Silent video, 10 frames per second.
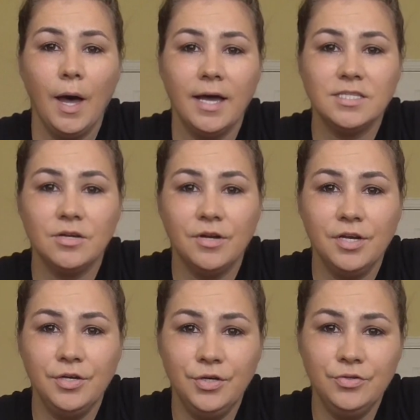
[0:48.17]
I started
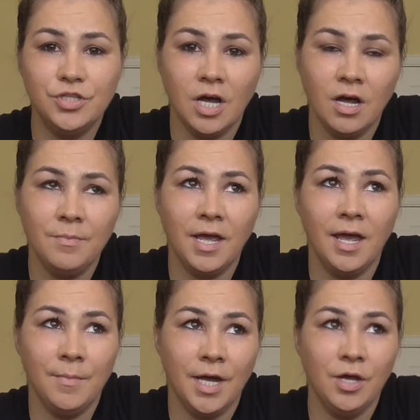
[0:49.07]
a new job,
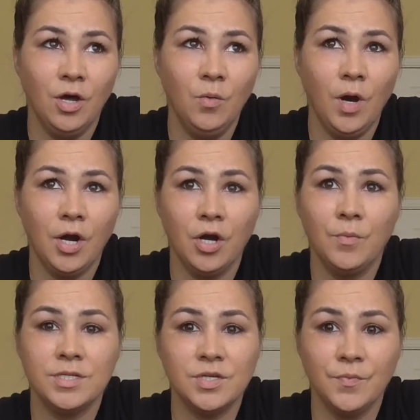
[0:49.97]
and my coworker
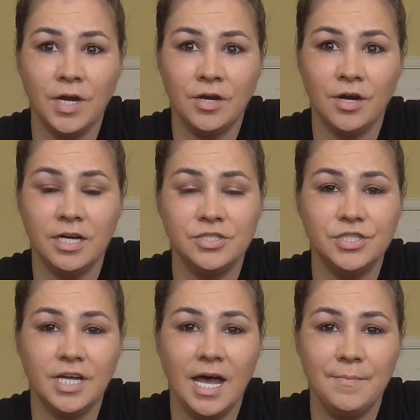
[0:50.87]
was a reader, and
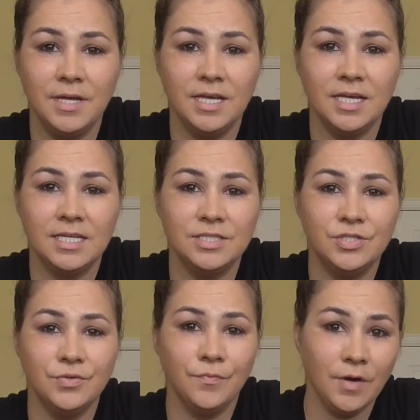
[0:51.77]
she got me
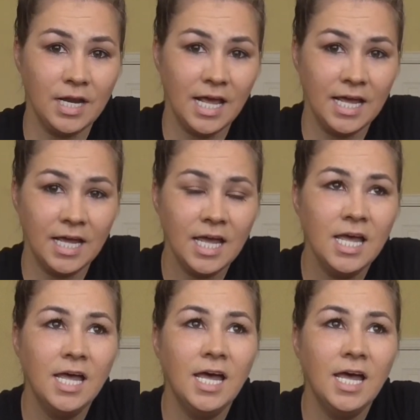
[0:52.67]
into reading.